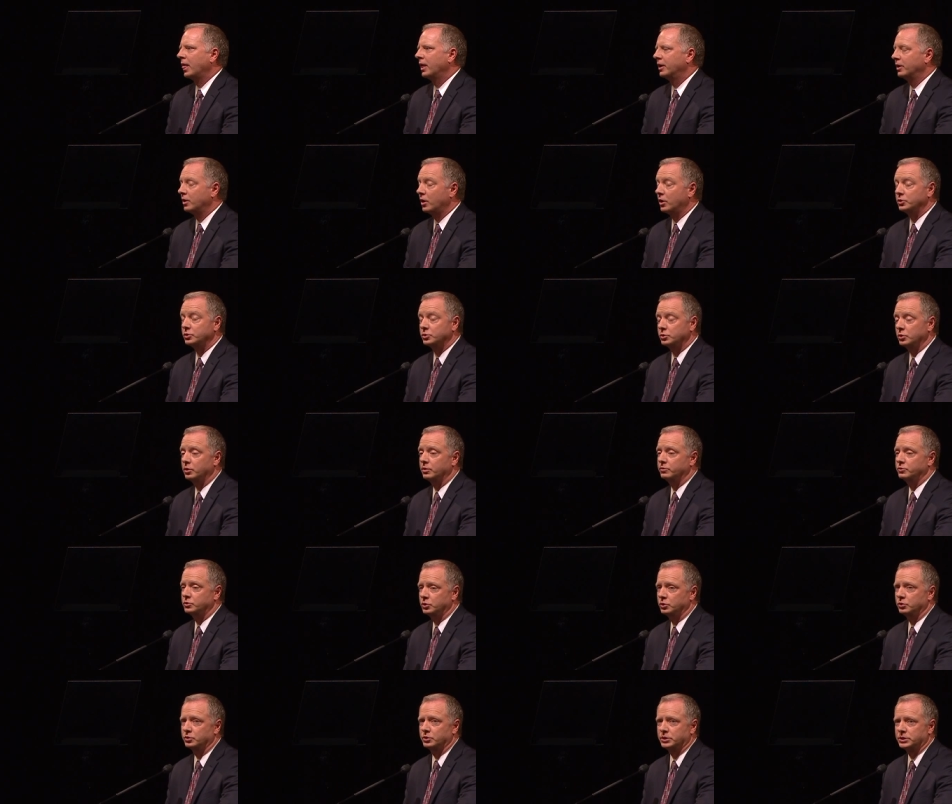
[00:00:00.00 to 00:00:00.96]
and also of
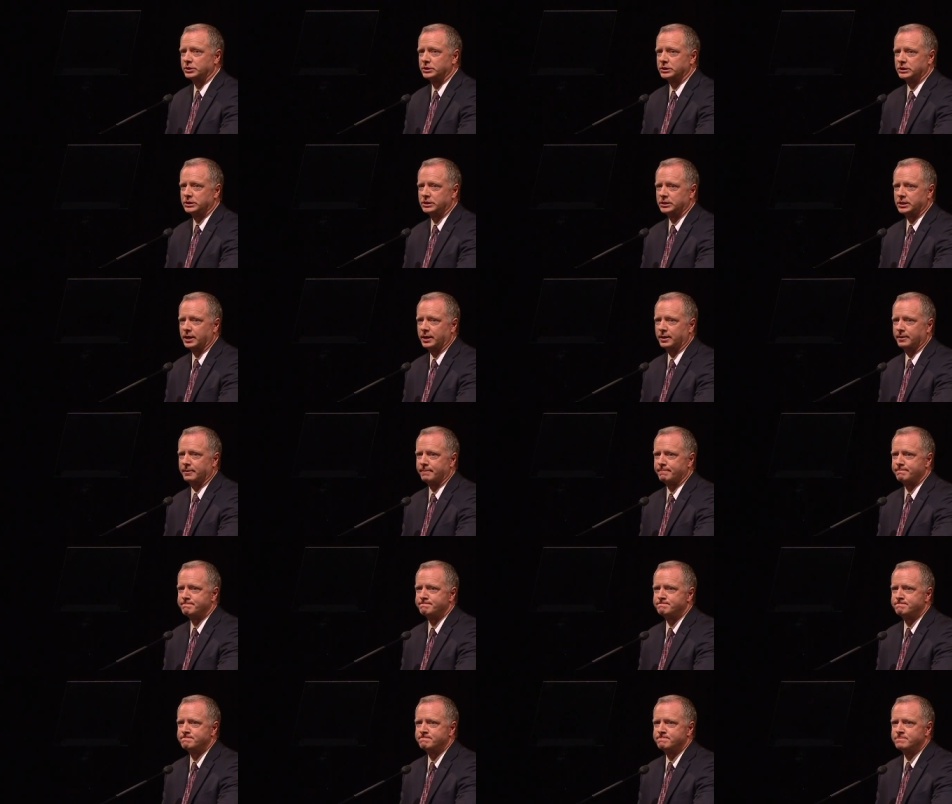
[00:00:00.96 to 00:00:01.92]
Jewish descent.
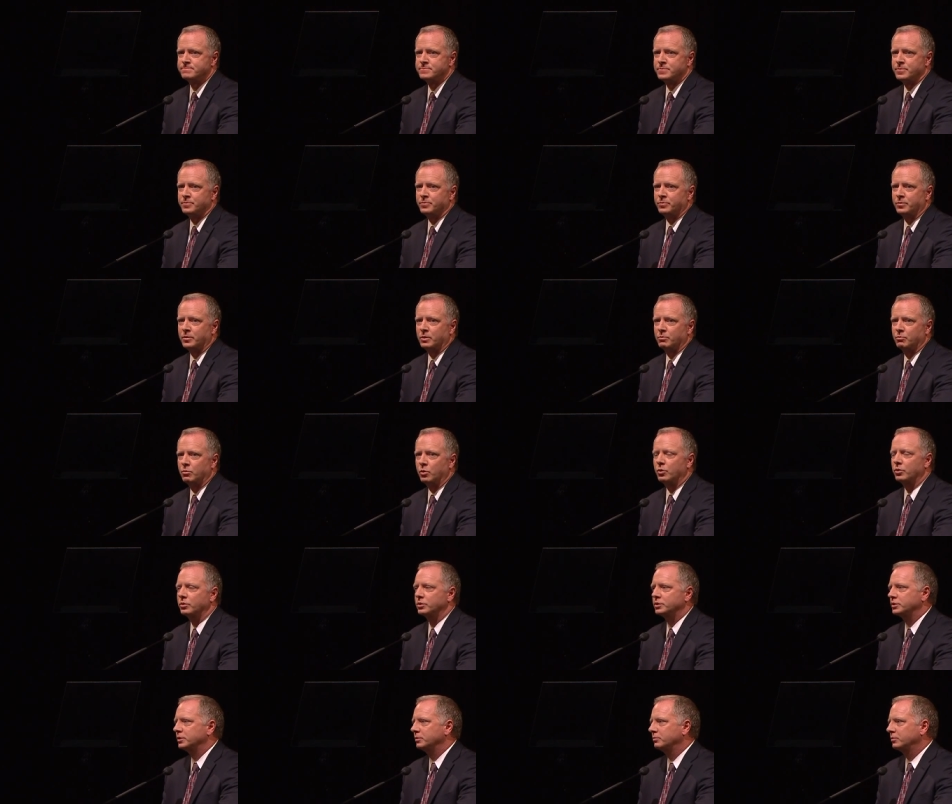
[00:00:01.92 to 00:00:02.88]
Morris